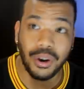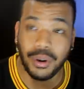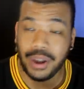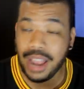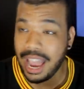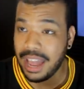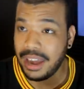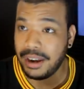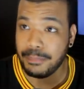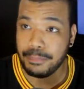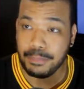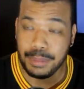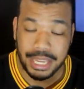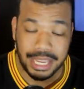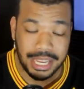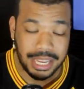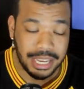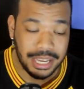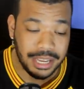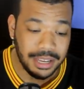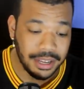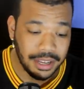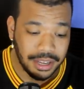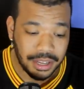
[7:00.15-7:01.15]
know, kind of
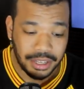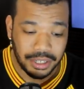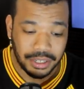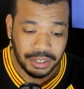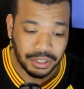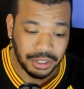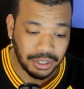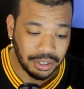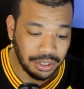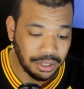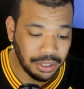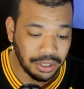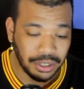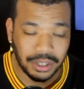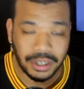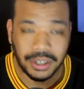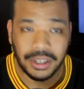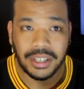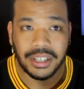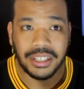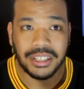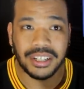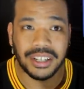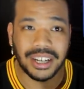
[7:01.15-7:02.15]
be your
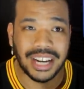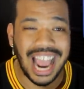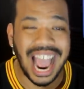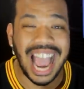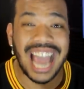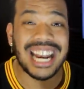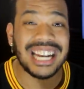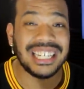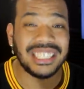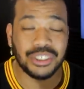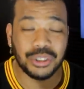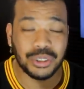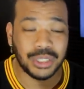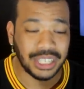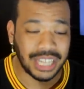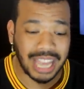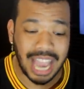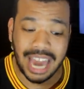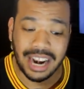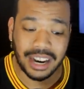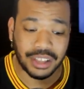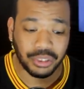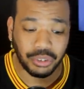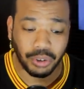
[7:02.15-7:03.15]
guy that you can
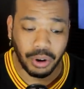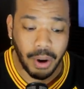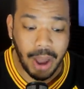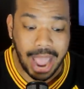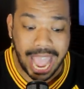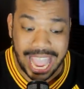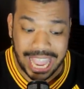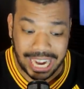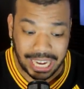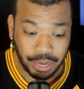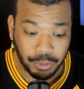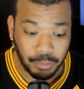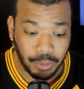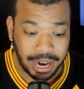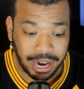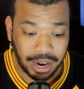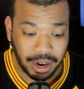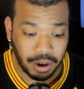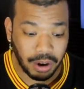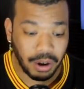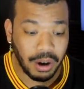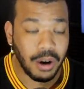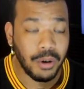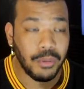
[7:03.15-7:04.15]
kind of throw
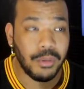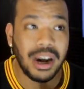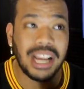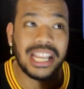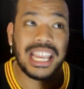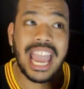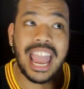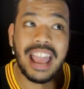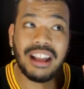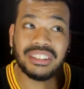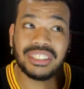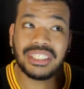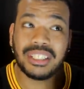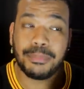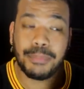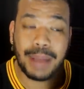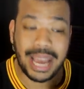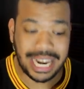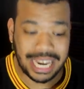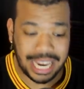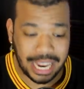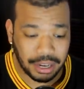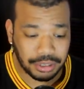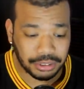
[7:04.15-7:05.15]
anywhere while you have
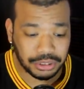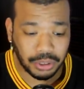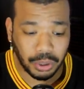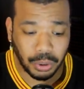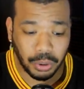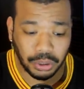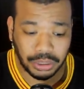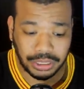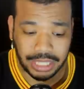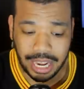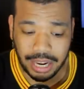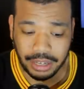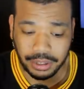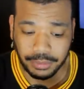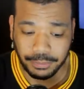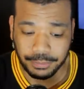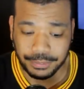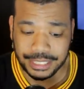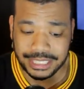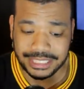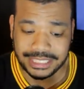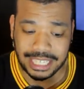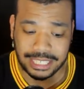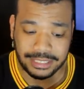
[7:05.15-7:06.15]
somebody else hold down the
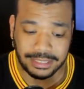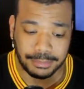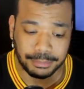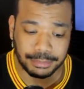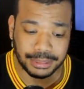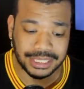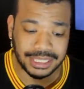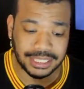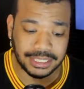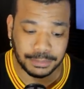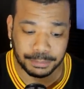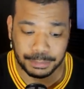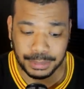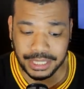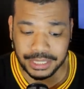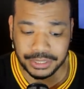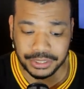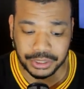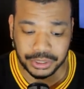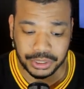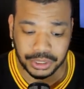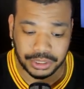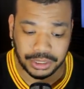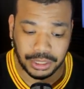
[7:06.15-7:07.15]
free safety position,
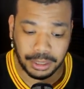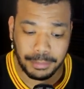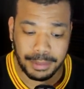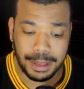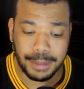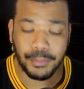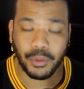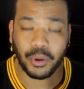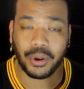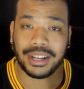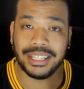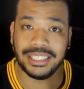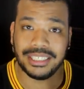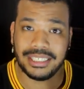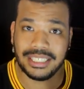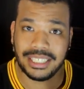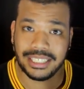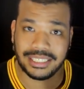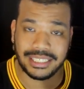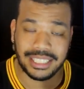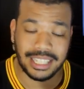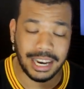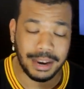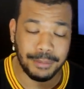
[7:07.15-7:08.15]
because they're just going to be more
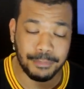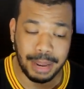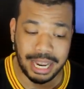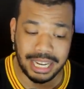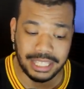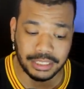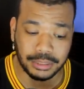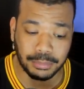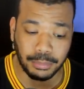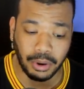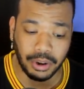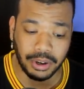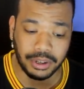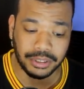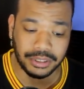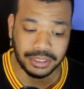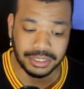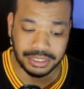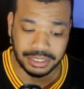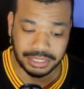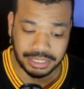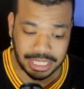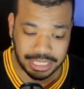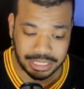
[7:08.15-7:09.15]
consistent and make smarter
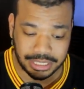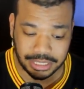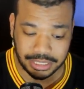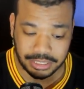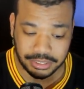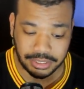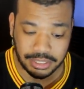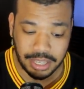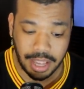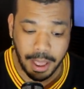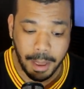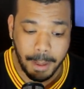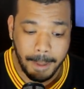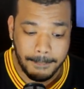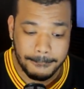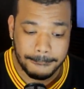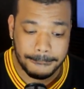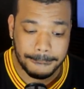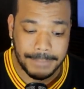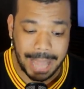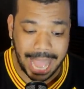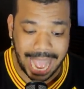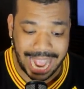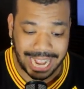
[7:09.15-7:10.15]
decisions
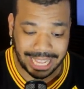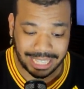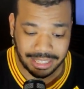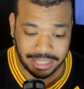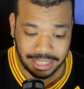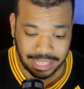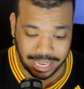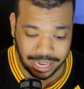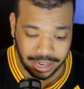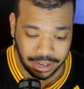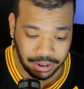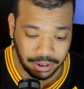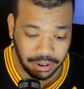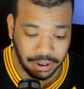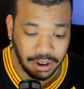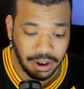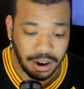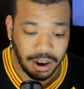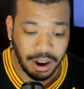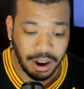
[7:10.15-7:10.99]
back there.